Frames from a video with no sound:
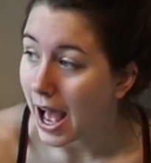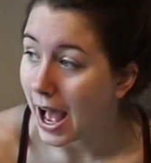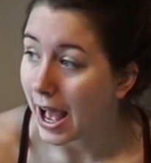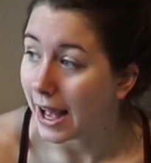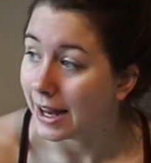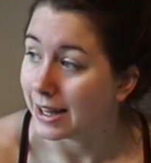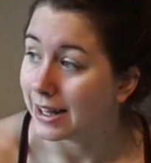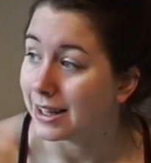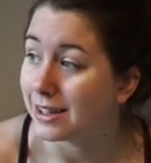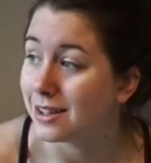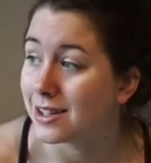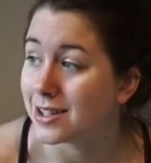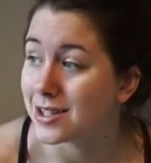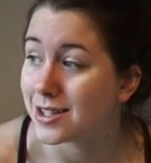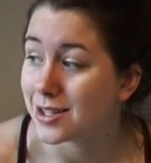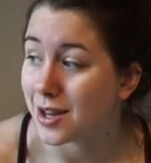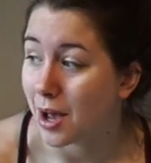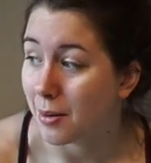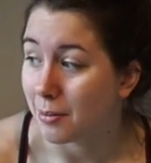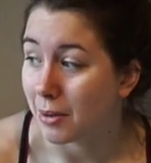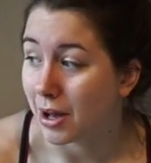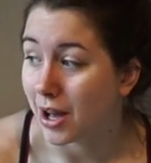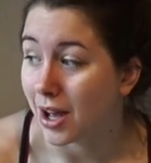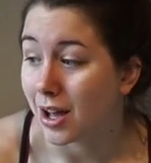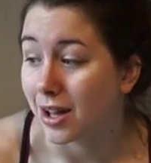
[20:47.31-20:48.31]
And in the
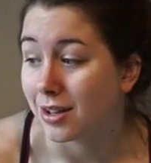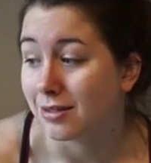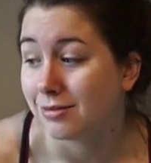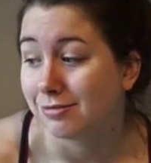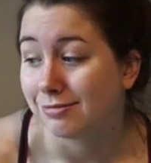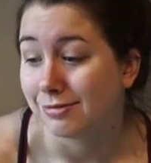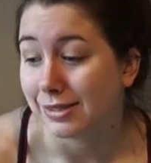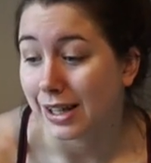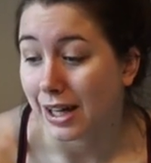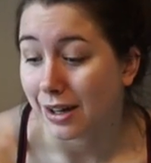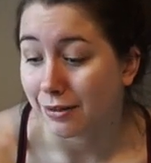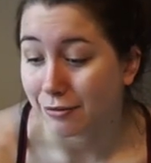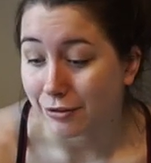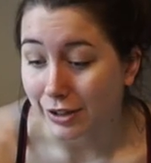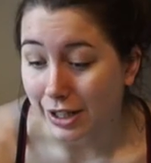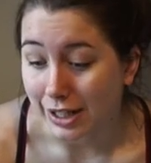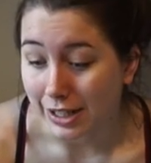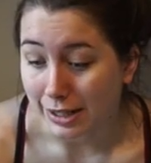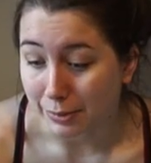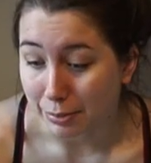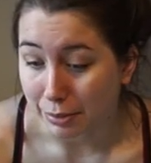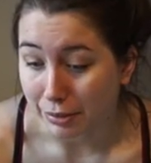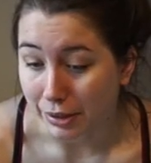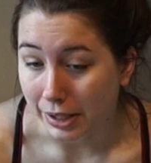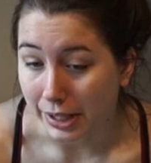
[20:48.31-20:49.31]
summer they're
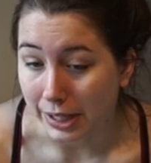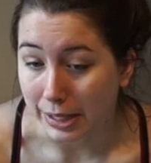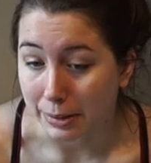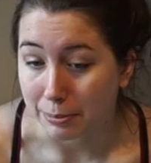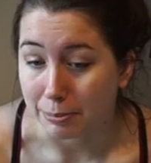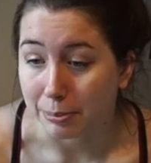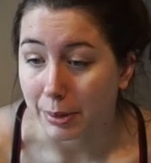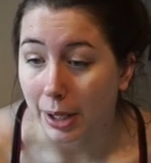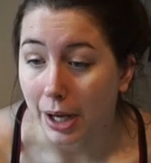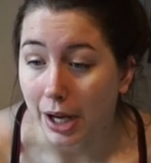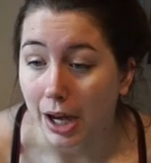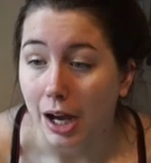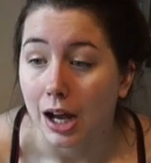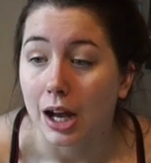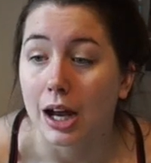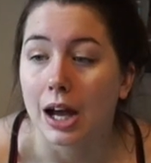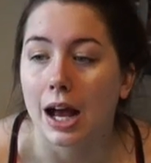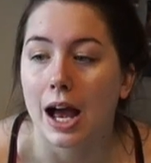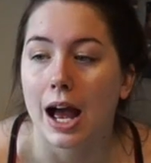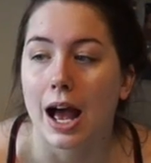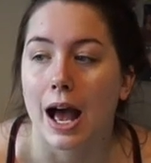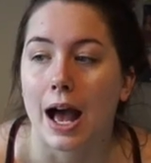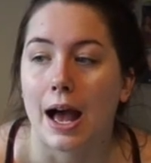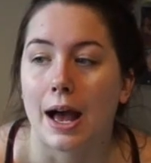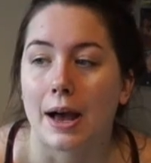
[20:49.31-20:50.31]
really pretty, but
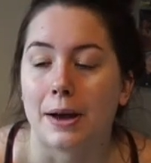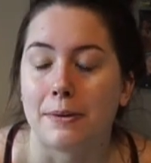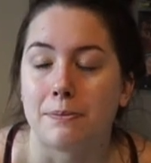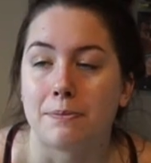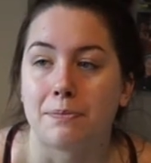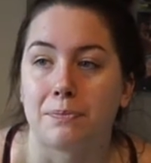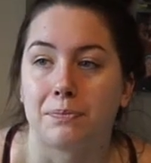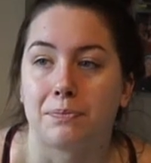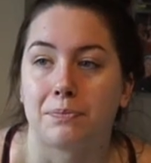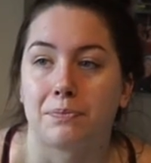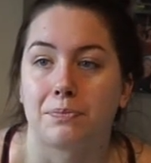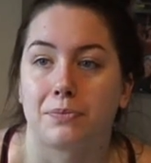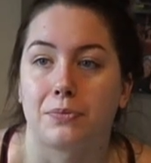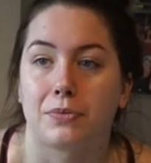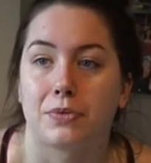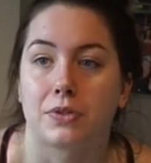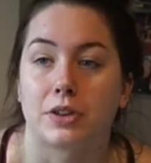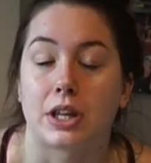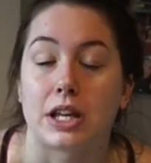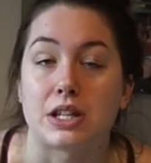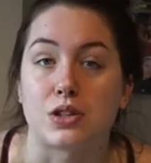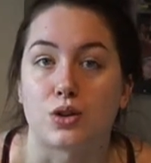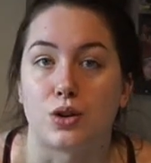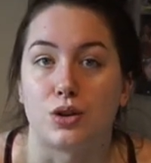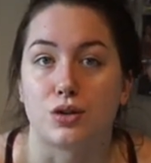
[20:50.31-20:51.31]

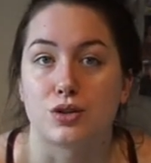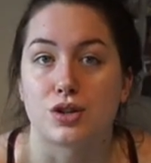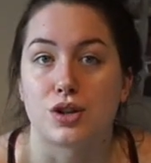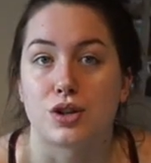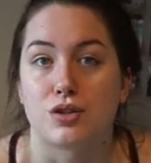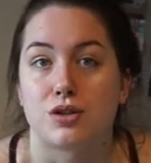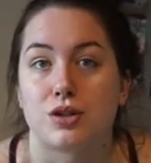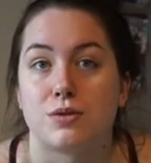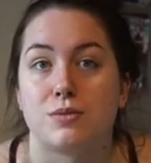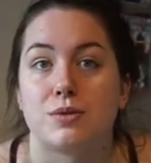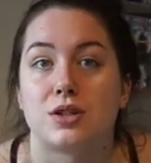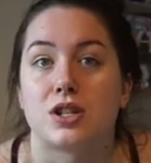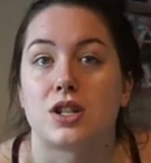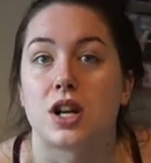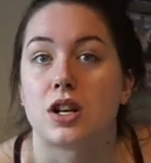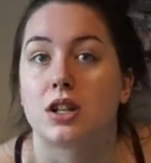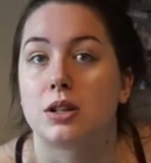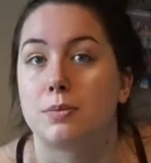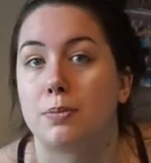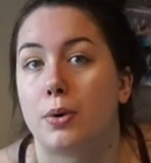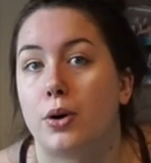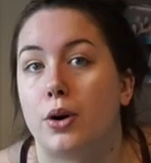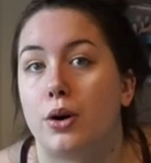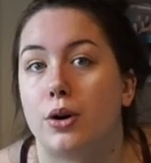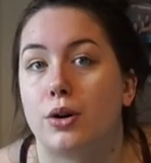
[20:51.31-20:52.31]
there's also some
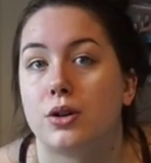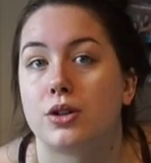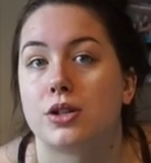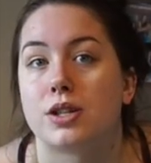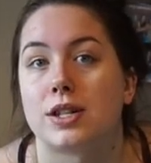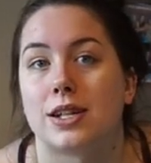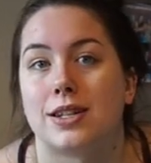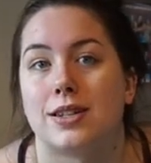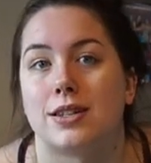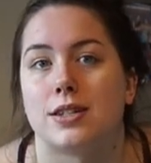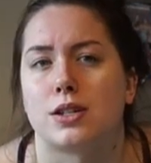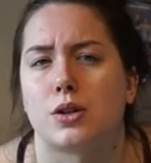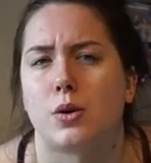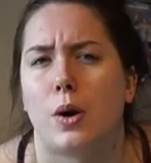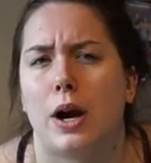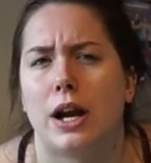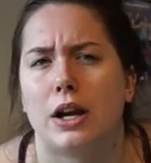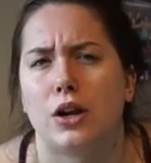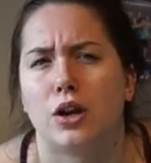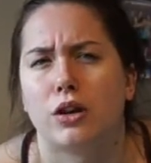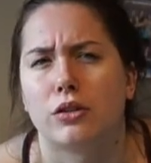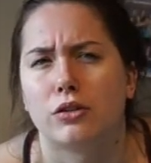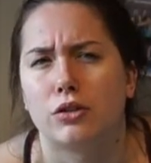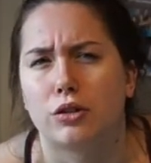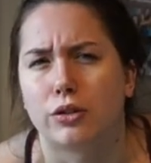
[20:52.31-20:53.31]
study pods, and there's
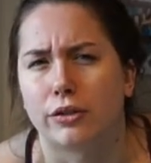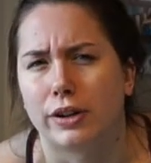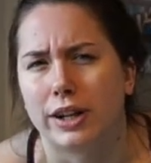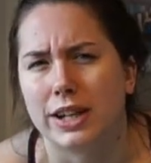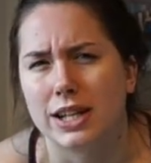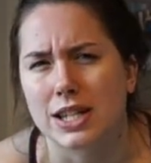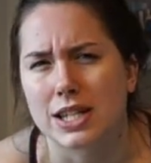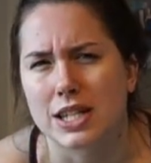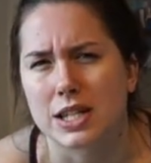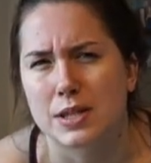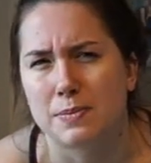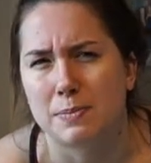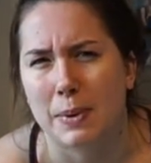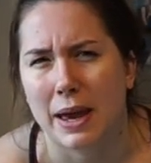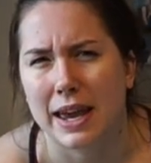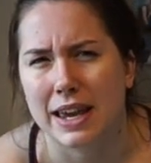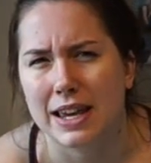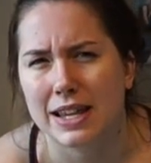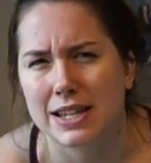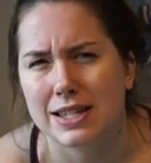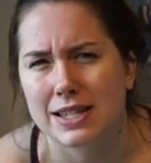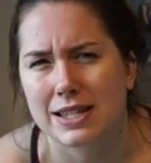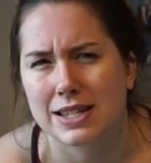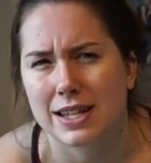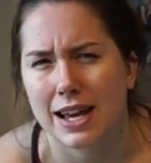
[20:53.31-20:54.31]
quite a lot of green
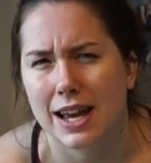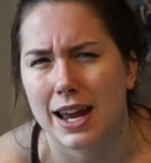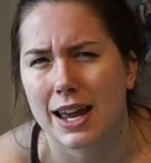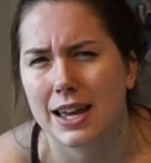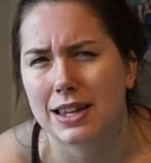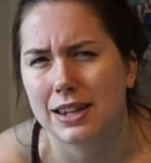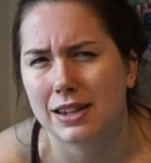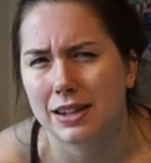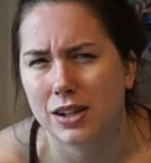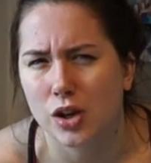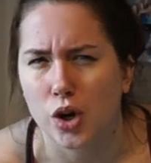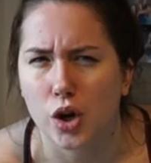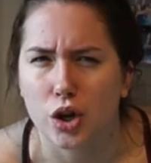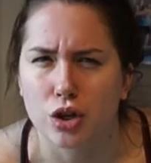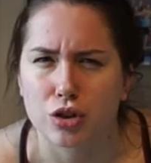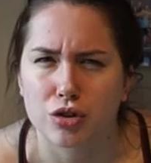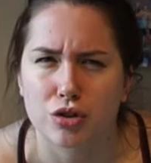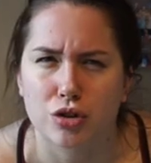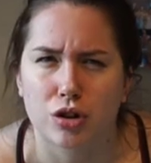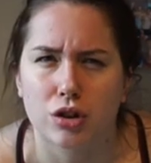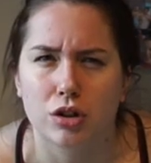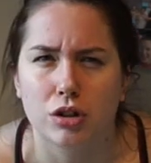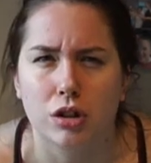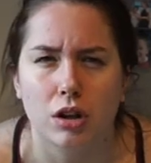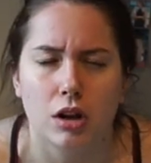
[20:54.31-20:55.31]
space in
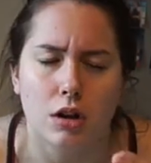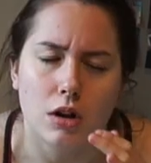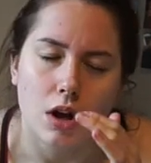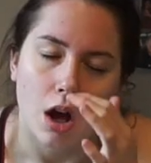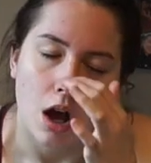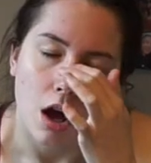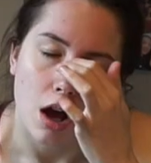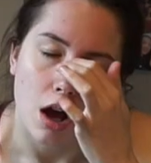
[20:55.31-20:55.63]
Cottrell.